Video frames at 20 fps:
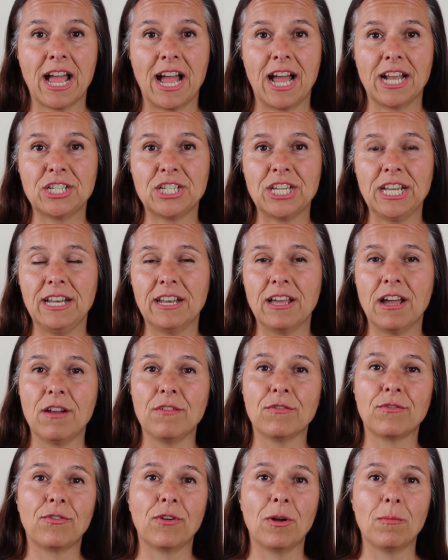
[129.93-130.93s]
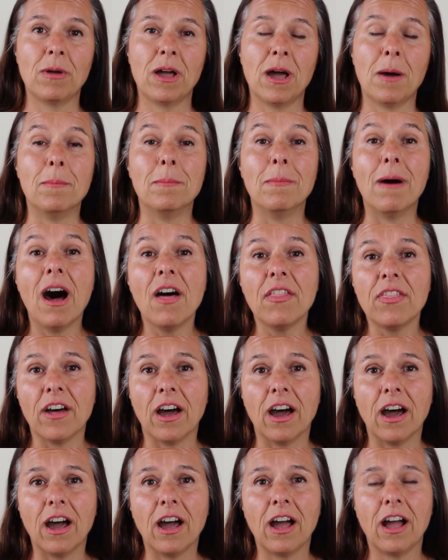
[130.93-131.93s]
And she learned from her
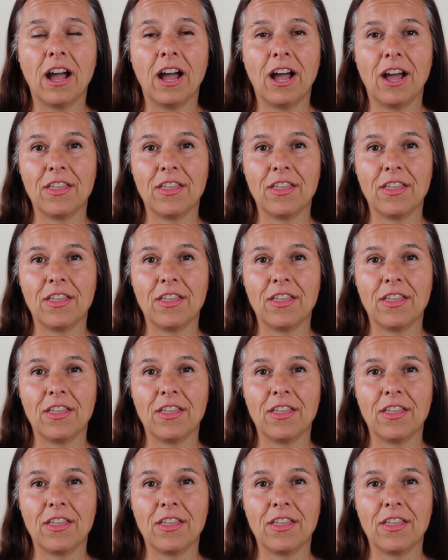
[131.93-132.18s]
mother